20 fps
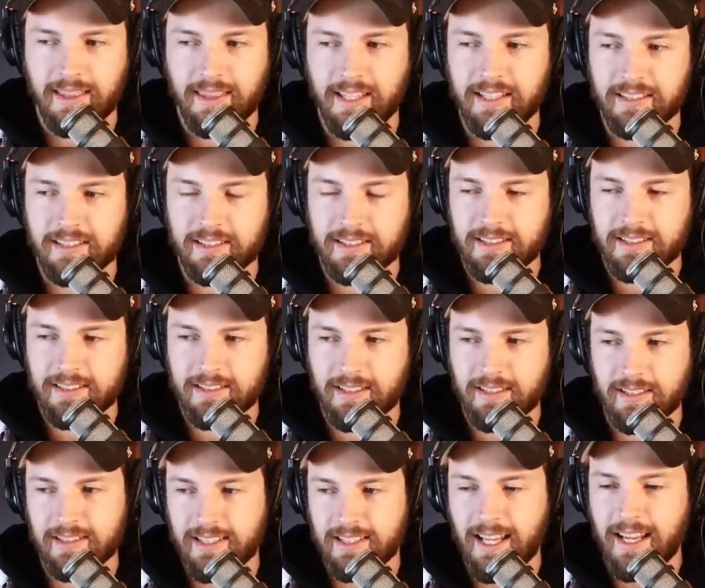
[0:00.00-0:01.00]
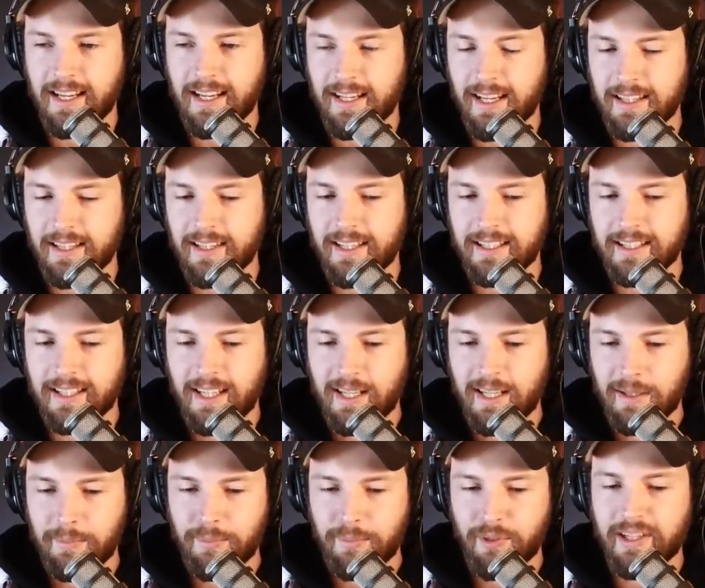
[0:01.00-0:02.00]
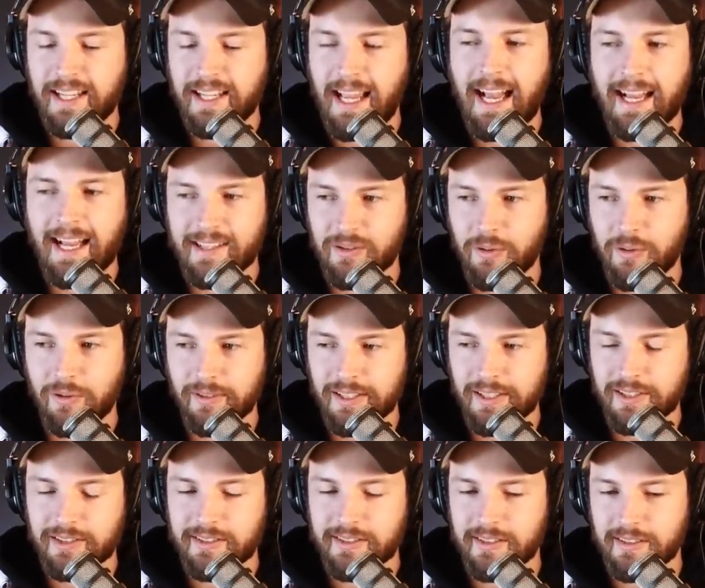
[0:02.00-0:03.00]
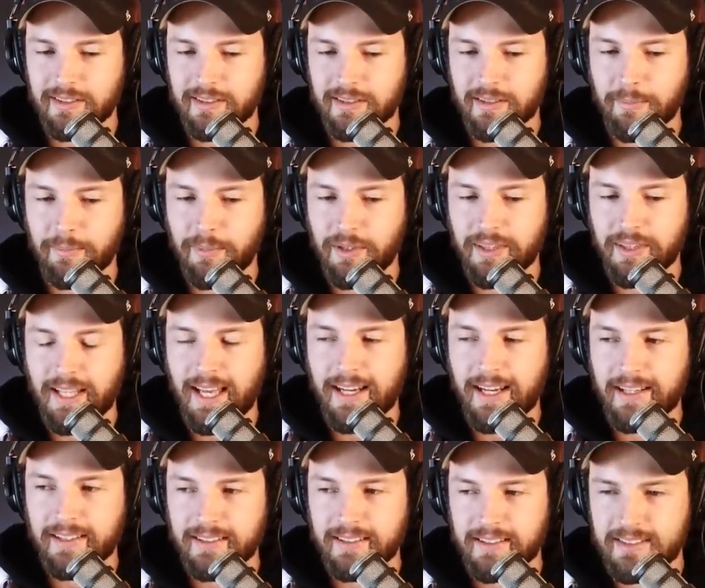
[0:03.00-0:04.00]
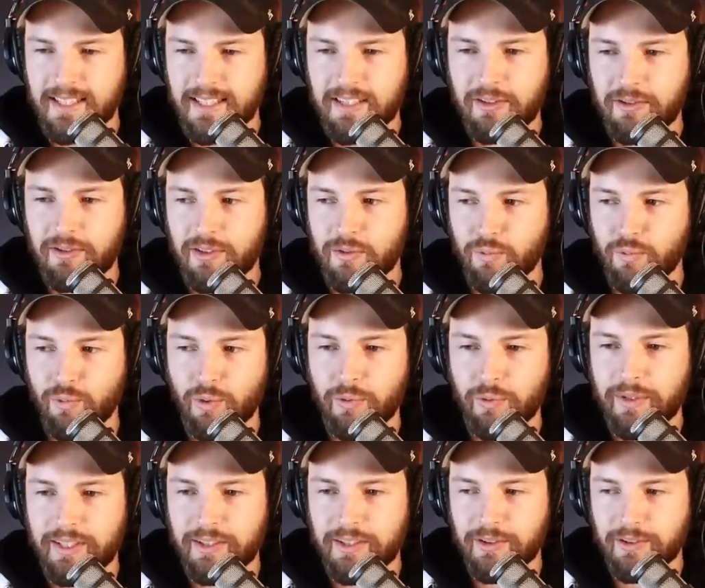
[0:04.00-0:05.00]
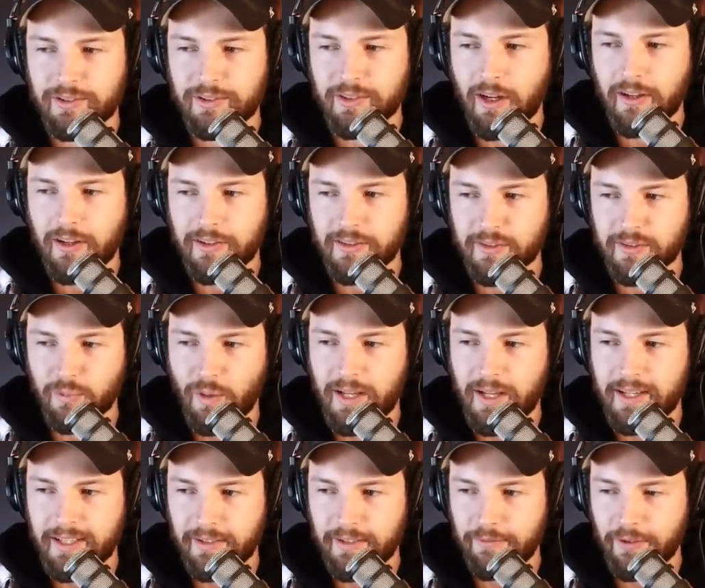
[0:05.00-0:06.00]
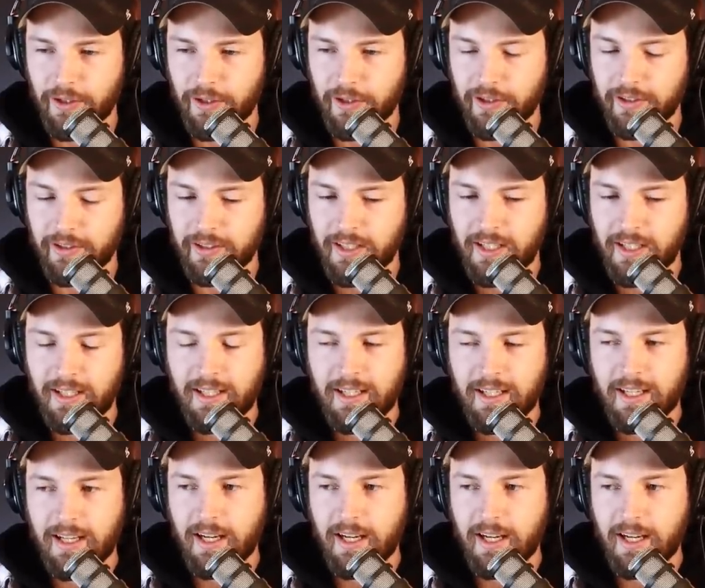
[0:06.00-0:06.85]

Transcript: like thing to to say, and like pretty asshole-ish to to put that in, because then you're just ruining your daughter's wedding for her.